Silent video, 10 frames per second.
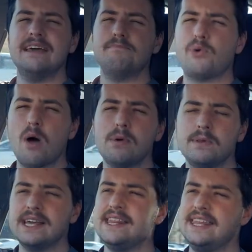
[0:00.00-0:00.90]
then
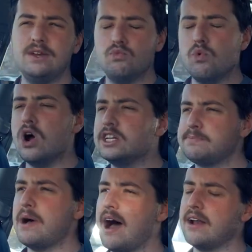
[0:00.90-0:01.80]
probably the
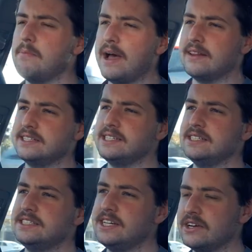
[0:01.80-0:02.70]
worst part about this
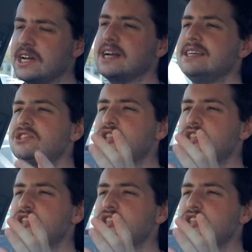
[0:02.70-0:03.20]
interior is